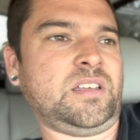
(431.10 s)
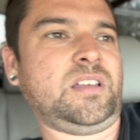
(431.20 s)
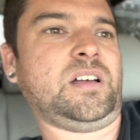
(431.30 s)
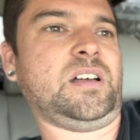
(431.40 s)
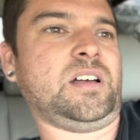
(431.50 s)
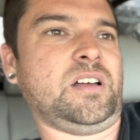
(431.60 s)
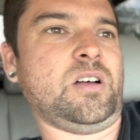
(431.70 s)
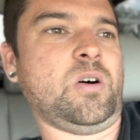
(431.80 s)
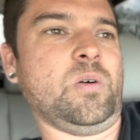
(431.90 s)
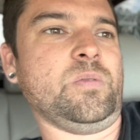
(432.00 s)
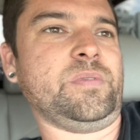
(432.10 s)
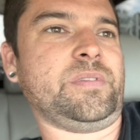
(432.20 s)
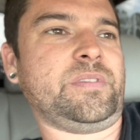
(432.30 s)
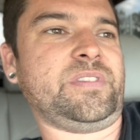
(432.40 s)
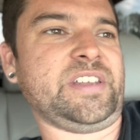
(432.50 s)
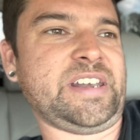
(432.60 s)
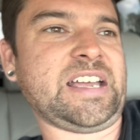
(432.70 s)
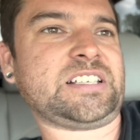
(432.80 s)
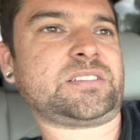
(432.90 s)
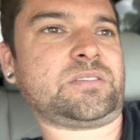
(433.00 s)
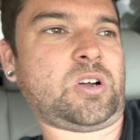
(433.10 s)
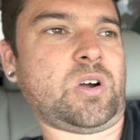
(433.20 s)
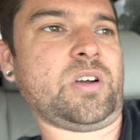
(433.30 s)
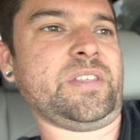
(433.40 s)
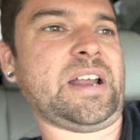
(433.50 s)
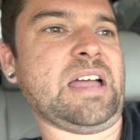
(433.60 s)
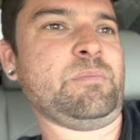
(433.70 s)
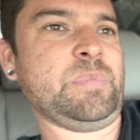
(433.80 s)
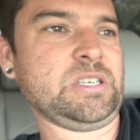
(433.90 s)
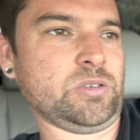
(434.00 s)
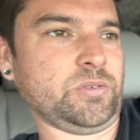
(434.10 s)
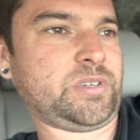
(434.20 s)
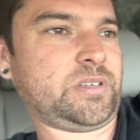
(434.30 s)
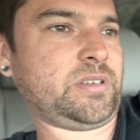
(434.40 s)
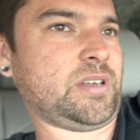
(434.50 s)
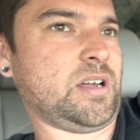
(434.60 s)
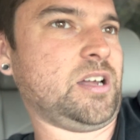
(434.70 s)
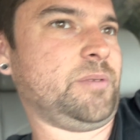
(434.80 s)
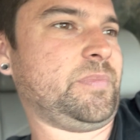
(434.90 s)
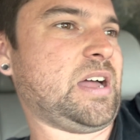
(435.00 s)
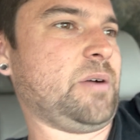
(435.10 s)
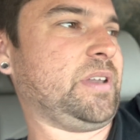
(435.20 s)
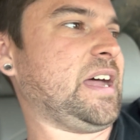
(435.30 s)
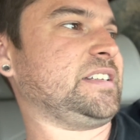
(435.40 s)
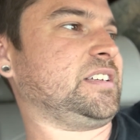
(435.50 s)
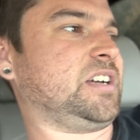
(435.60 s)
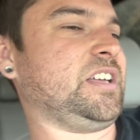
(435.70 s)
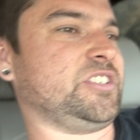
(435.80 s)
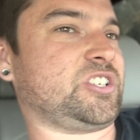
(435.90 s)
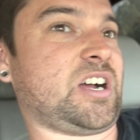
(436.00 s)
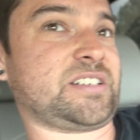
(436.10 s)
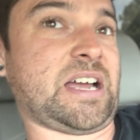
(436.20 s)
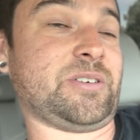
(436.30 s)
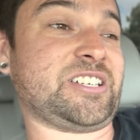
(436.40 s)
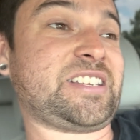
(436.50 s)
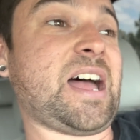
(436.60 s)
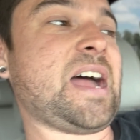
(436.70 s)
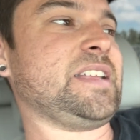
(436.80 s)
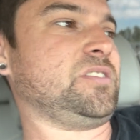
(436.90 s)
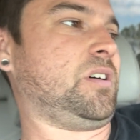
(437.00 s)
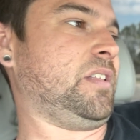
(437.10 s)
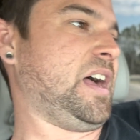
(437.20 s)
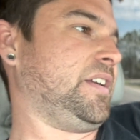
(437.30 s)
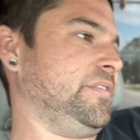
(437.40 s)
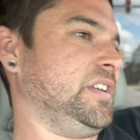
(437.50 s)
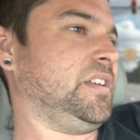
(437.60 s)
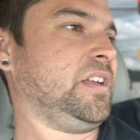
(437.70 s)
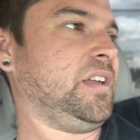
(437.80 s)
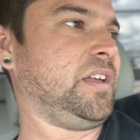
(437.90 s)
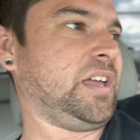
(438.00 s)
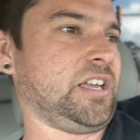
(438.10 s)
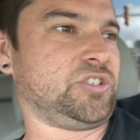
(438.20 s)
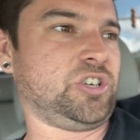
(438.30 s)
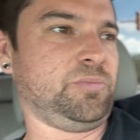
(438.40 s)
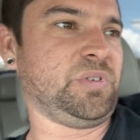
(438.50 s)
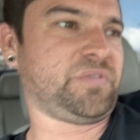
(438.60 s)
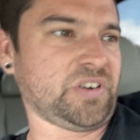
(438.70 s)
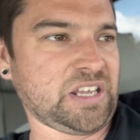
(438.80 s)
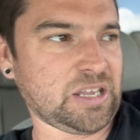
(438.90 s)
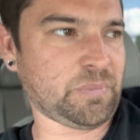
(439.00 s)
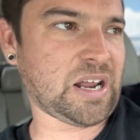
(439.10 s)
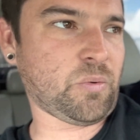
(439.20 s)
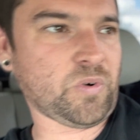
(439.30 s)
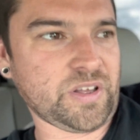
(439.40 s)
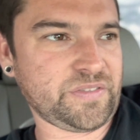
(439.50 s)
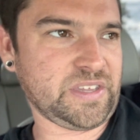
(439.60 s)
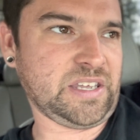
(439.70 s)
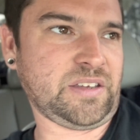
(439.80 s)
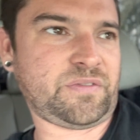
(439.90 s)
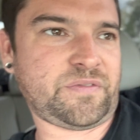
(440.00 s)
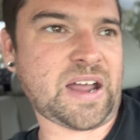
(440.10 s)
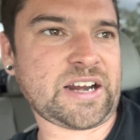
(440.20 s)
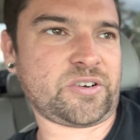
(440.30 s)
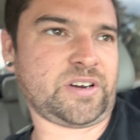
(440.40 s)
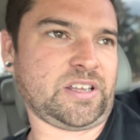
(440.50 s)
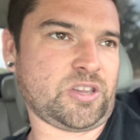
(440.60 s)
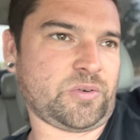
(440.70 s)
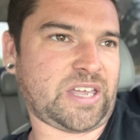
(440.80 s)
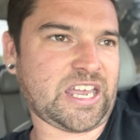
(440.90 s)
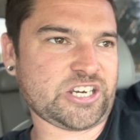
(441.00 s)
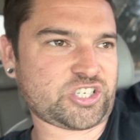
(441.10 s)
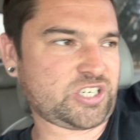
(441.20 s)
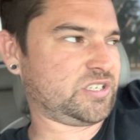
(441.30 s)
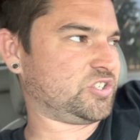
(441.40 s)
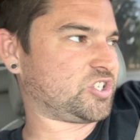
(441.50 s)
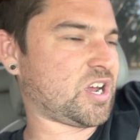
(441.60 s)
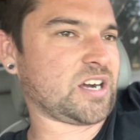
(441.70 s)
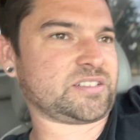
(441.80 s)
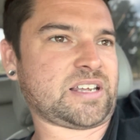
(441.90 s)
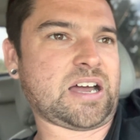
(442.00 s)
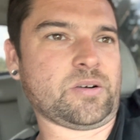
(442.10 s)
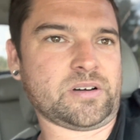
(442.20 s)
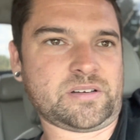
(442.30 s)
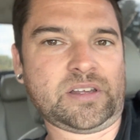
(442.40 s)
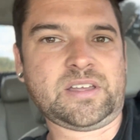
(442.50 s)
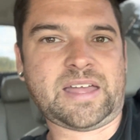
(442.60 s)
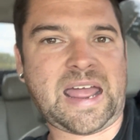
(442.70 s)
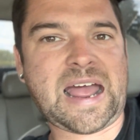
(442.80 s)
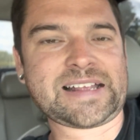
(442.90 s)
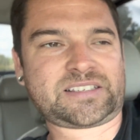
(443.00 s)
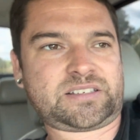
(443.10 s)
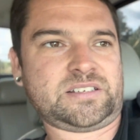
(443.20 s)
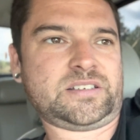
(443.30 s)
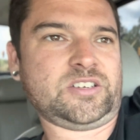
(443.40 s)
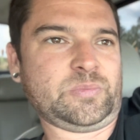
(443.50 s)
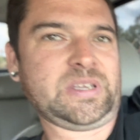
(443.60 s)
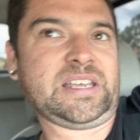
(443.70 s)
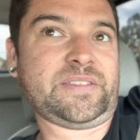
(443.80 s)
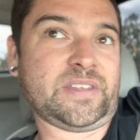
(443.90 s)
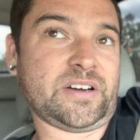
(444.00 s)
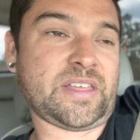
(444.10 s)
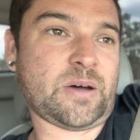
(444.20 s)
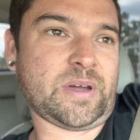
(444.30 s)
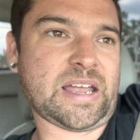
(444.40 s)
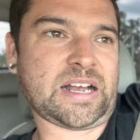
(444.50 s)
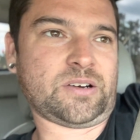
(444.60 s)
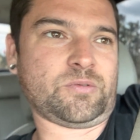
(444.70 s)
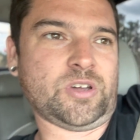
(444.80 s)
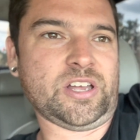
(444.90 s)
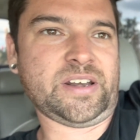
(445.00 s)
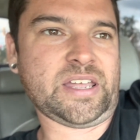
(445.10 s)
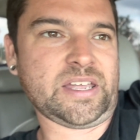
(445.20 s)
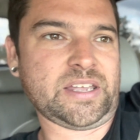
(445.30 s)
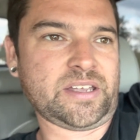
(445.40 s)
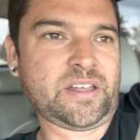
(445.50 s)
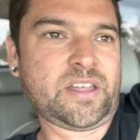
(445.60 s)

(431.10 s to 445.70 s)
on the next car that I build. I would like to cut the shock tower sides all out of it and tube the front end, but I want the factory location shock tower hats to still be in there. That way I can run a